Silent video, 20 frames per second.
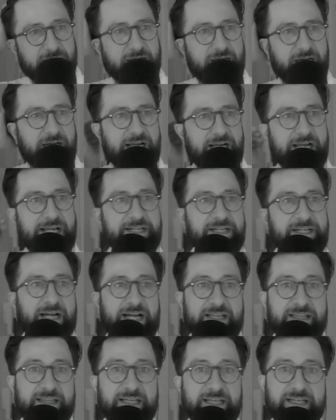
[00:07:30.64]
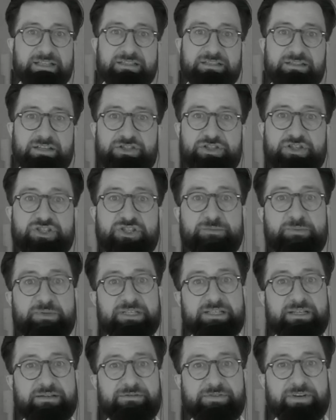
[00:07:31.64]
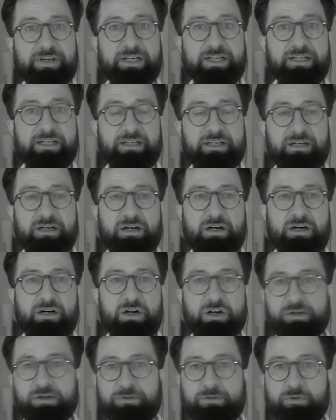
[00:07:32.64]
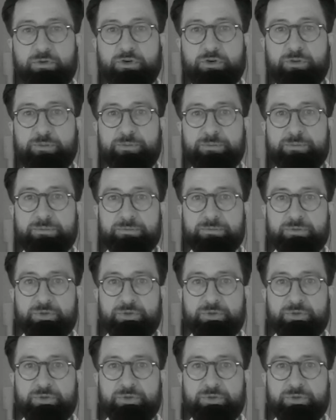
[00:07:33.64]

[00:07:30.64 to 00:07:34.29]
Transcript: I think it's such a specific art form,